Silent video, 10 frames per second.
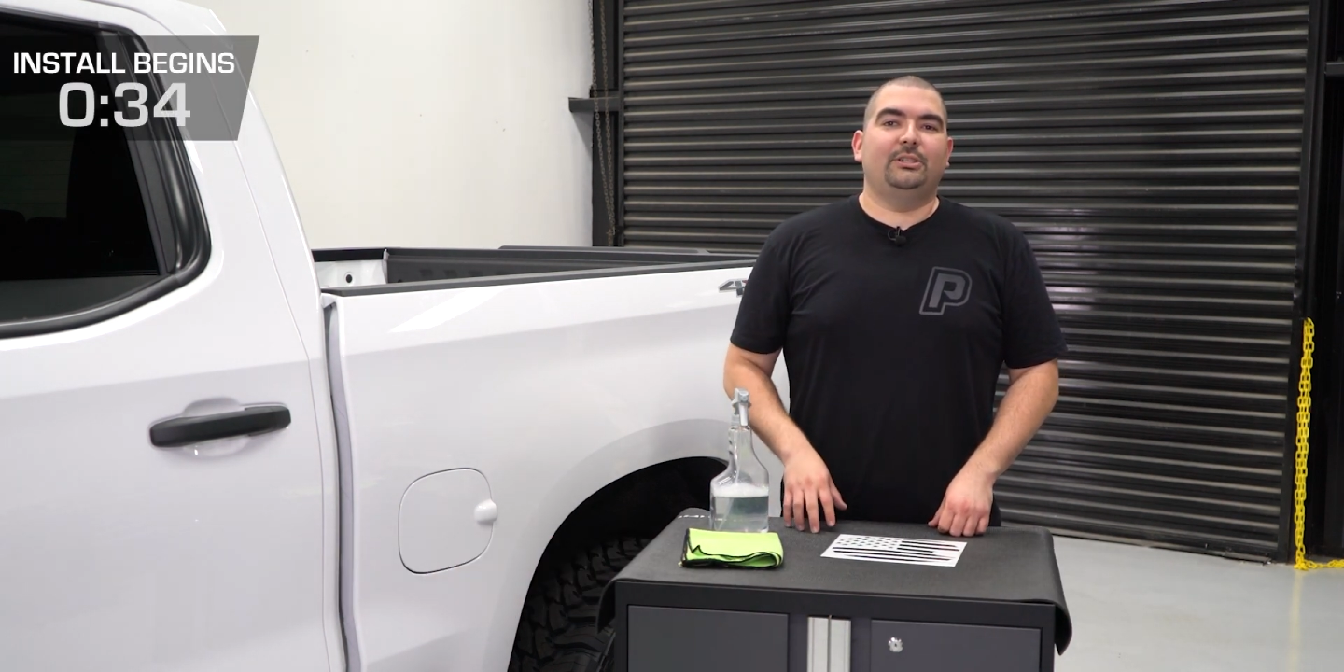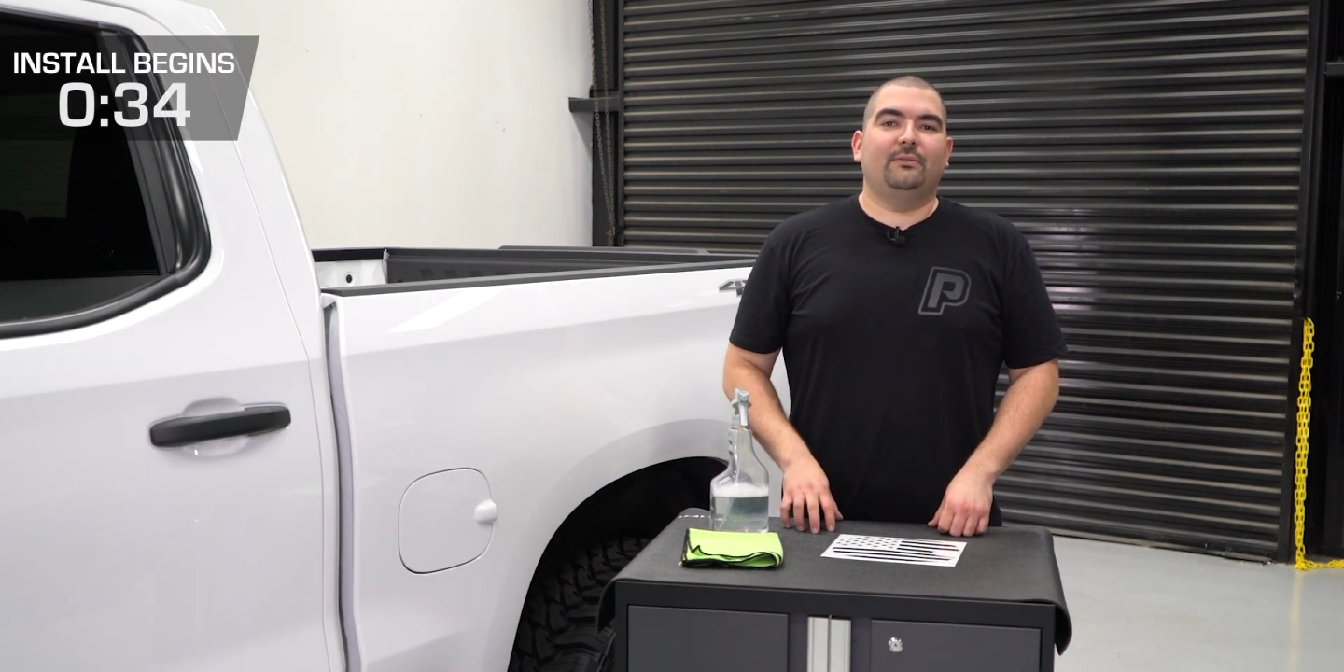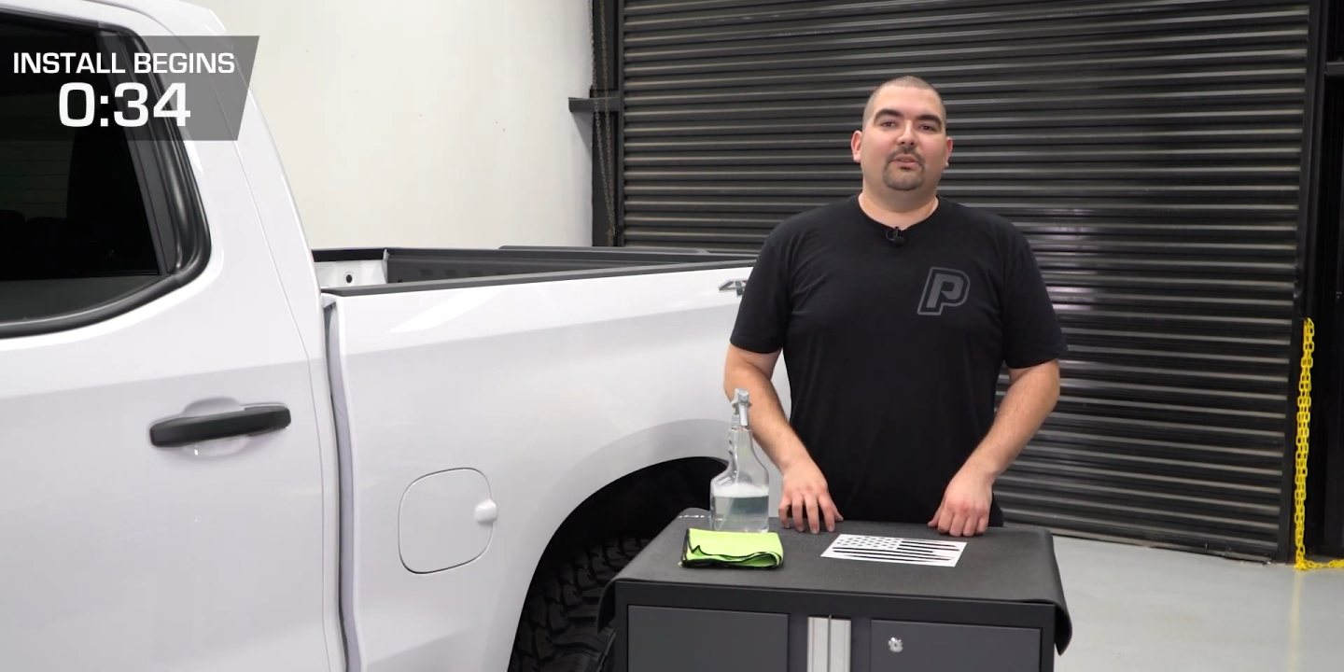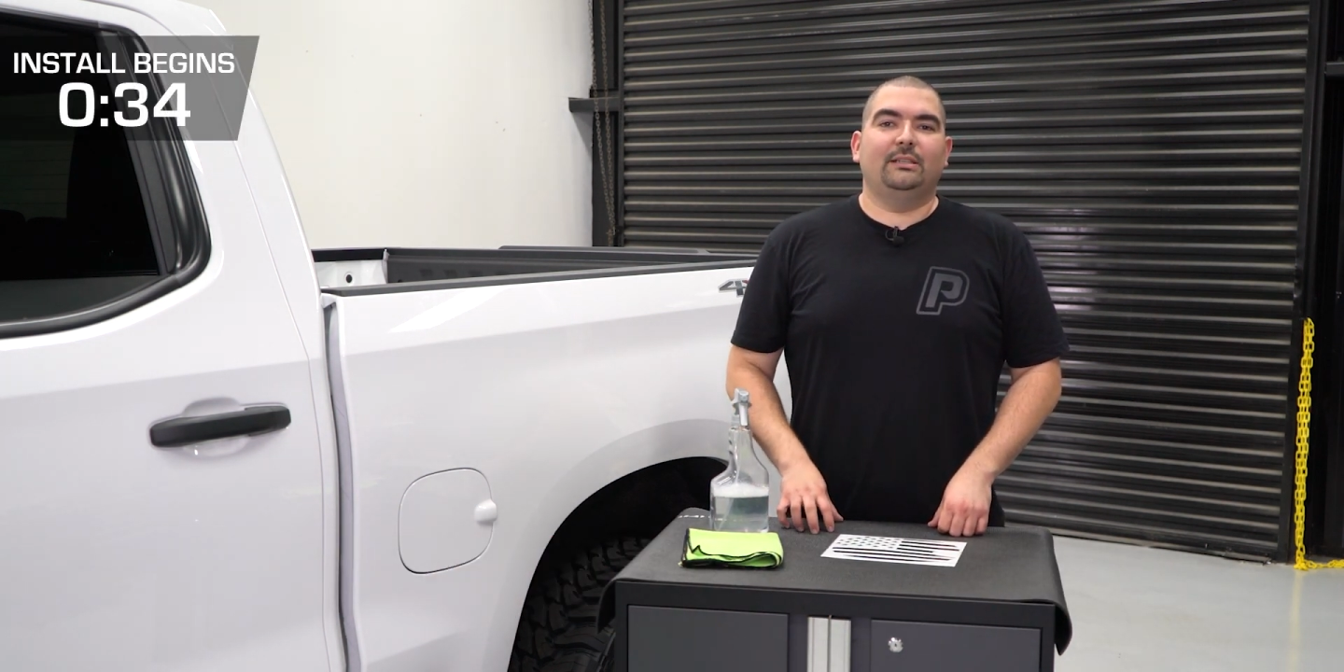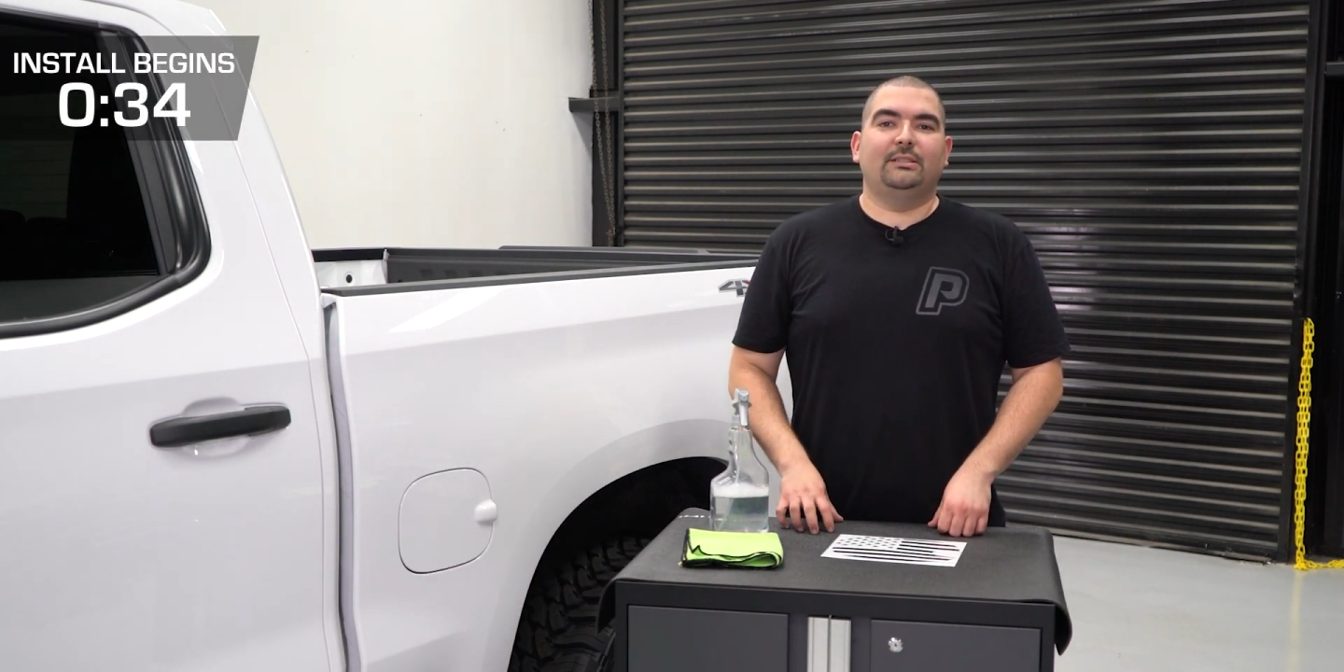
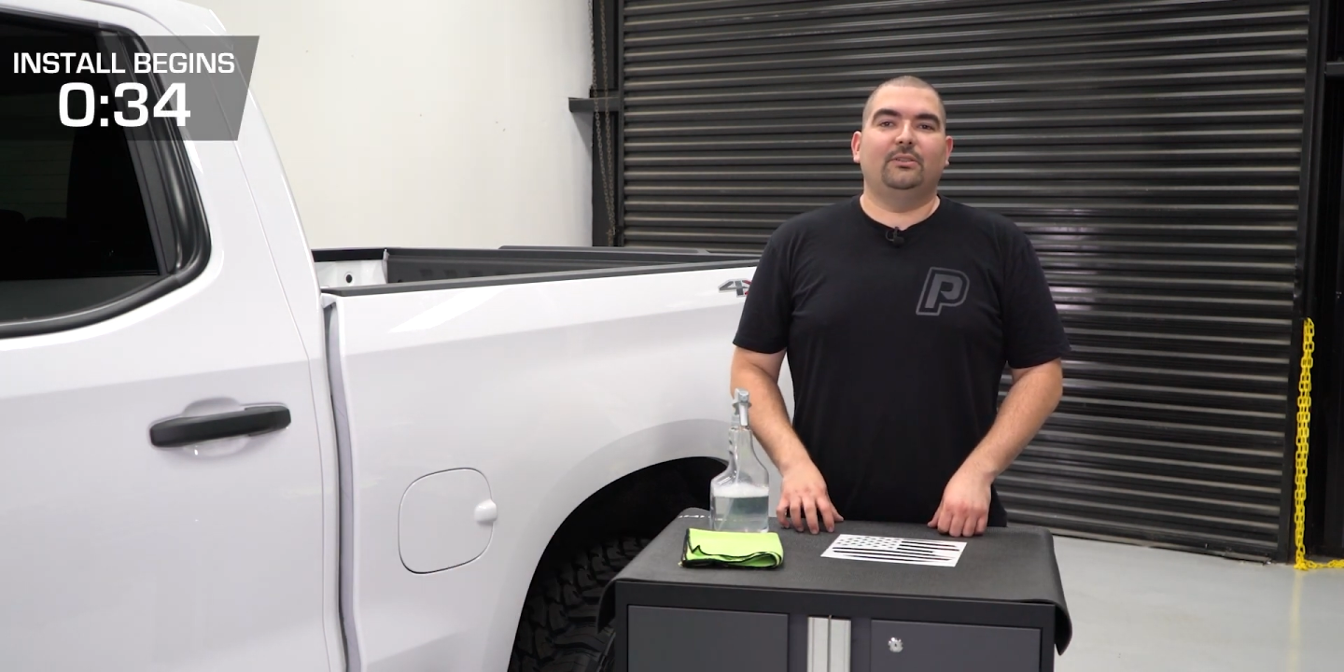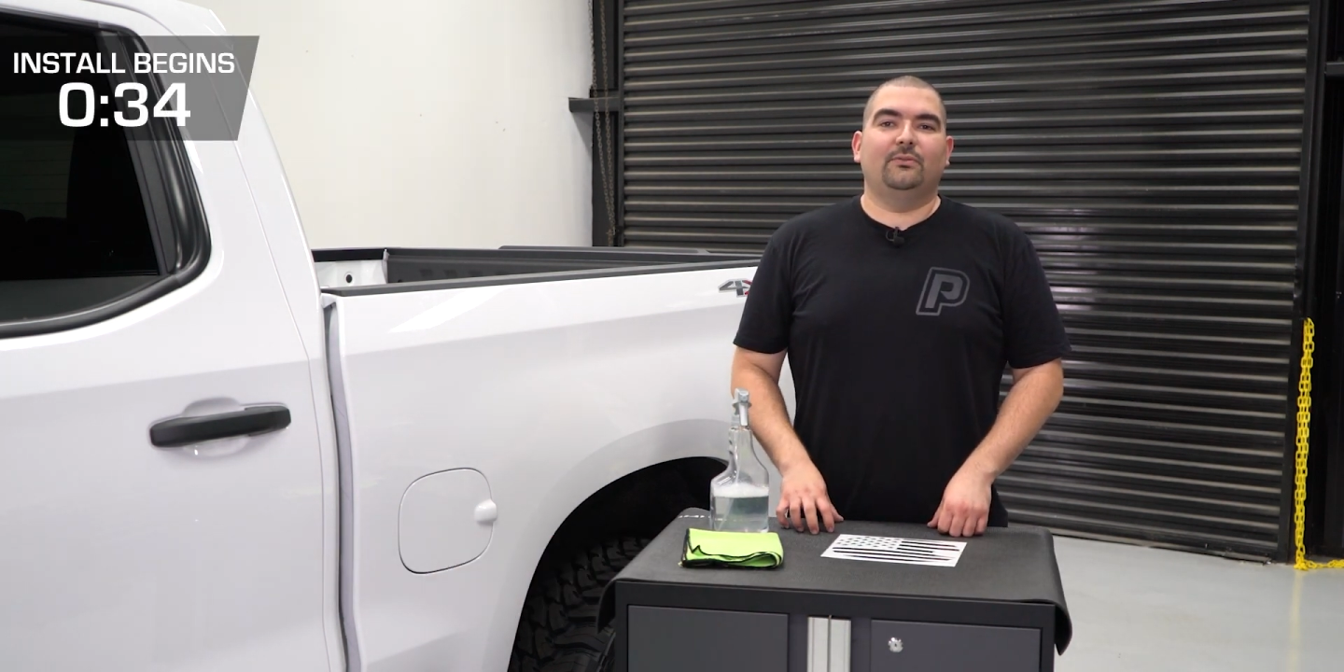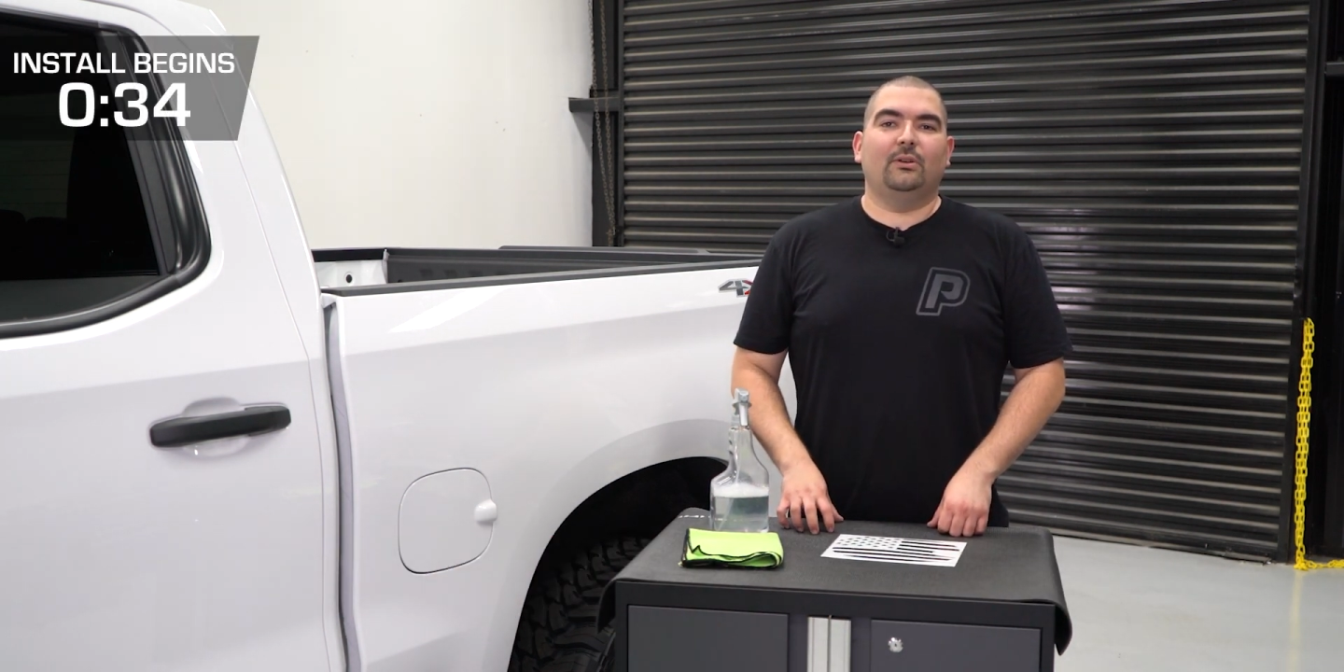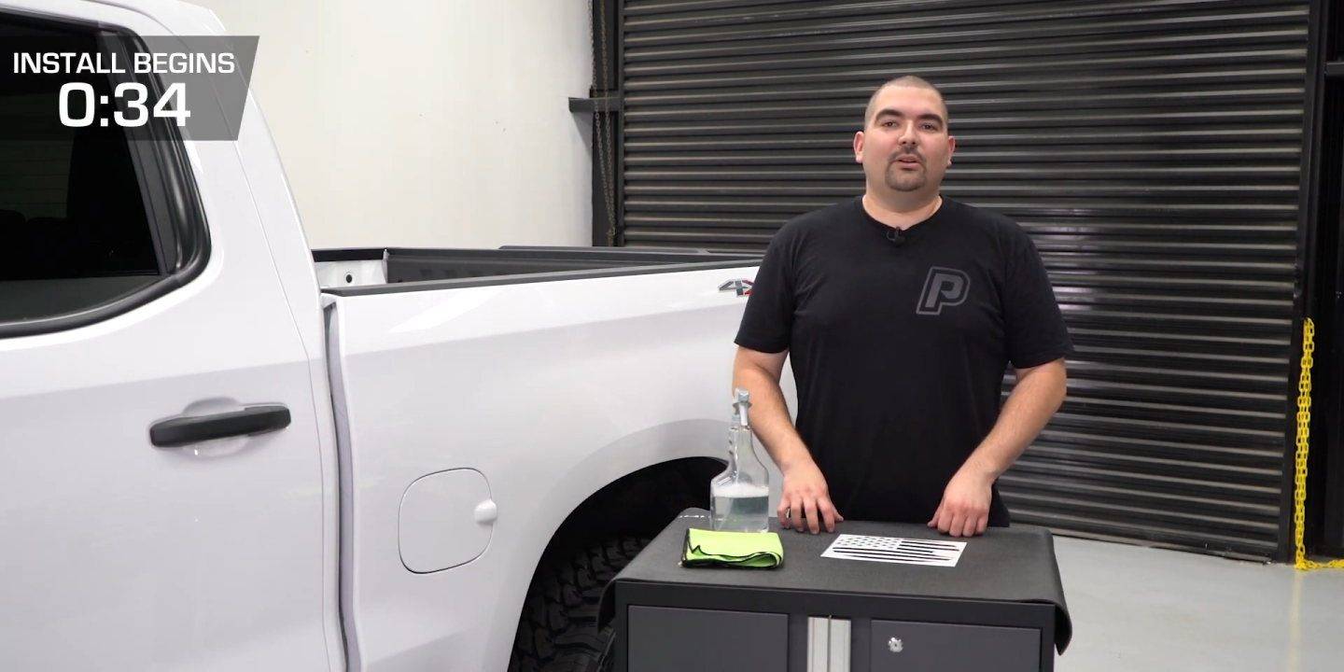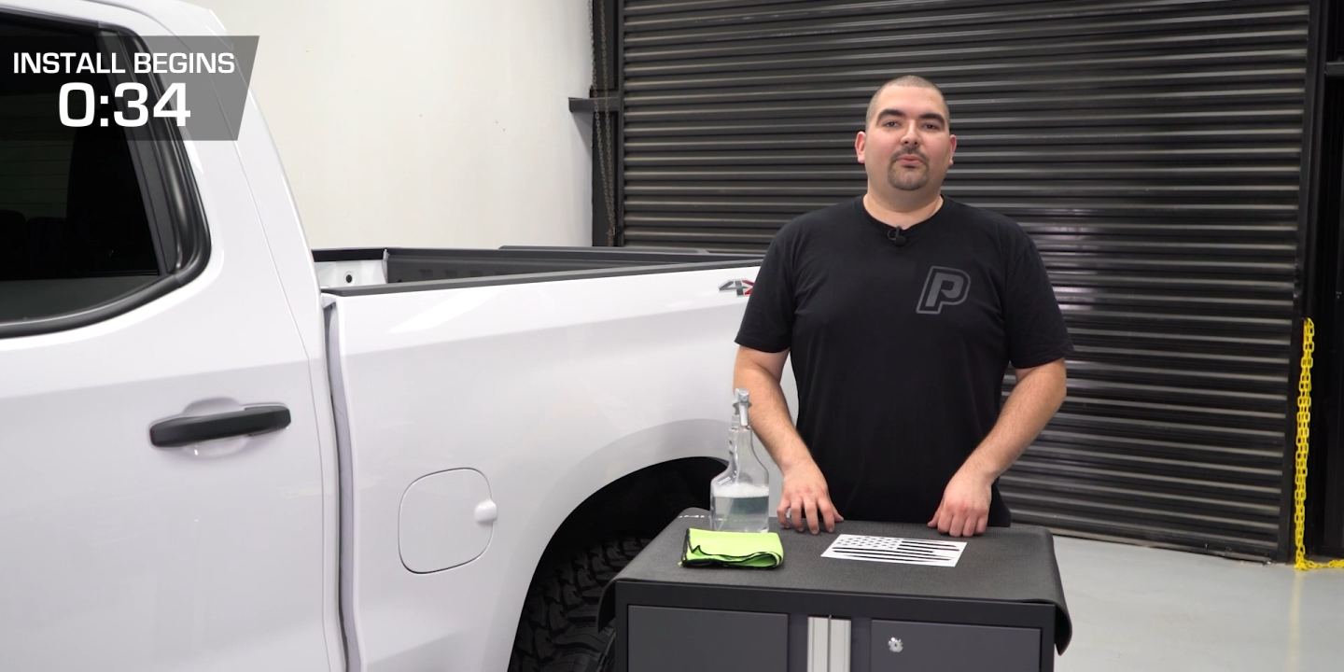Chevrolet
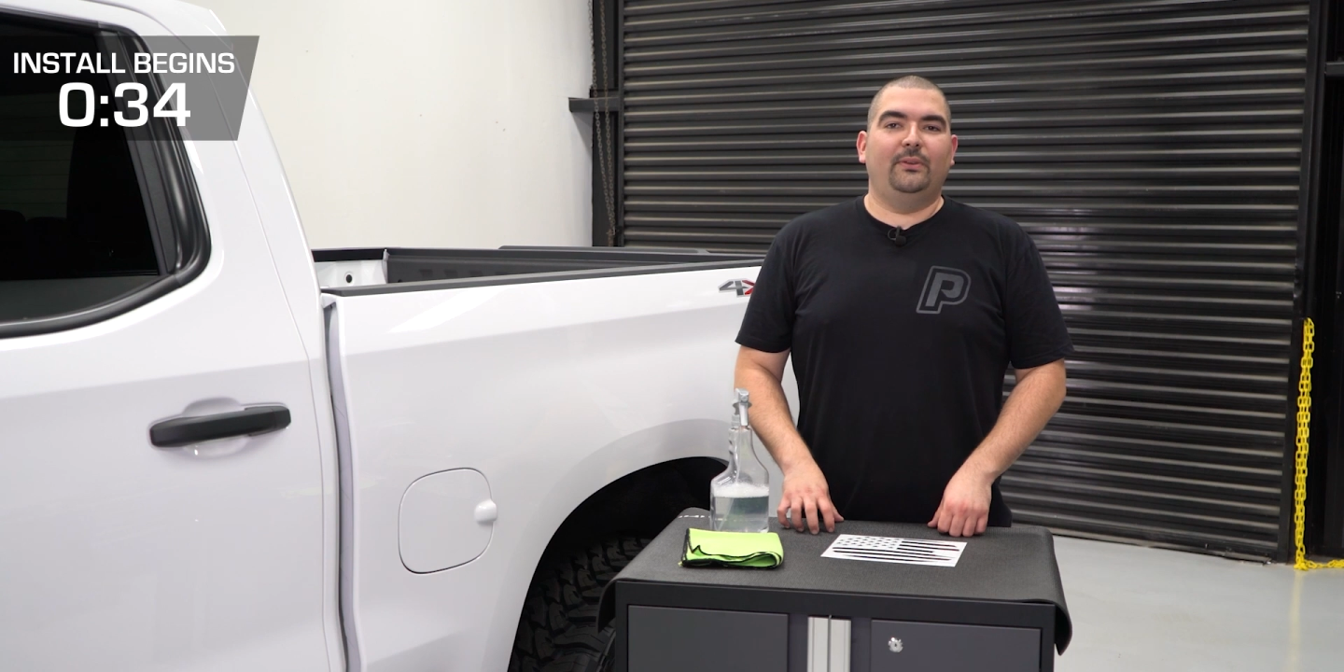Silverado